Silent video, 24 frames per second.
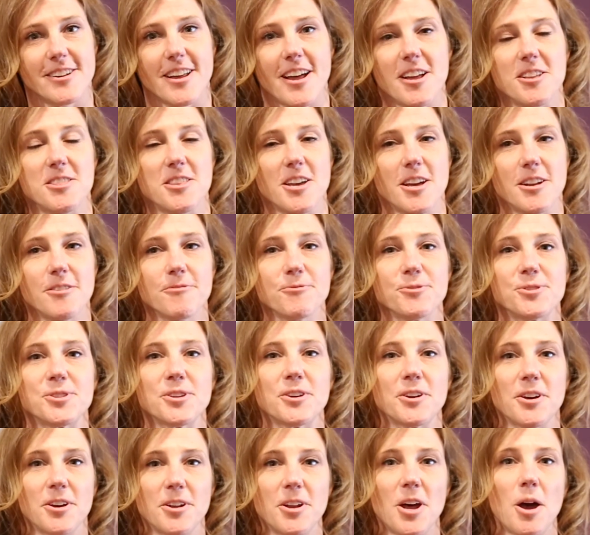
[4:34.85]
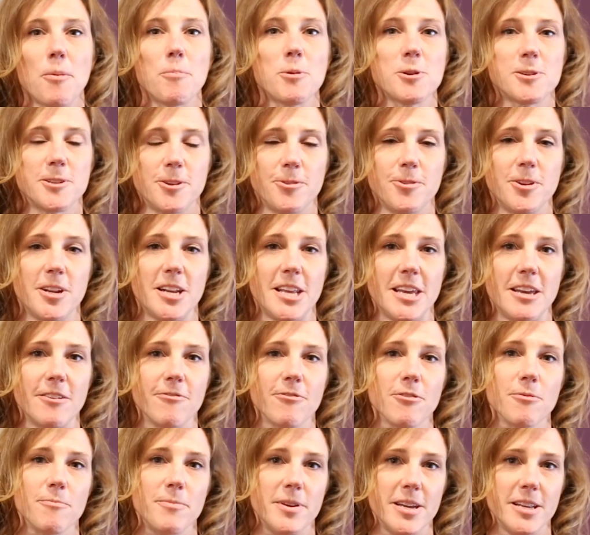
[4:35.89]
I thought it was a good opportunity
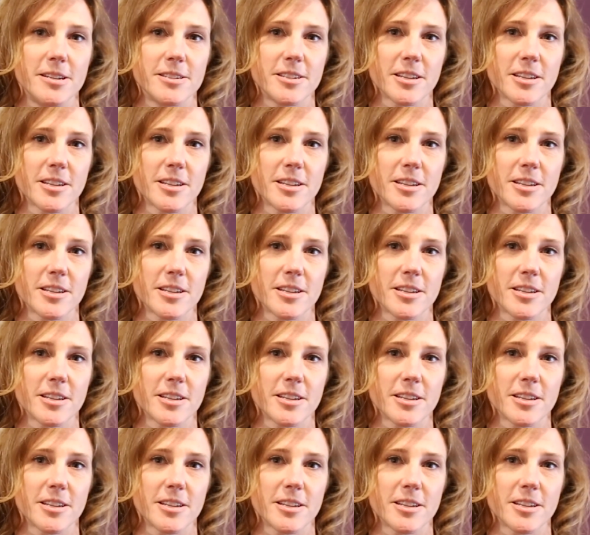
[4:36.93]
for me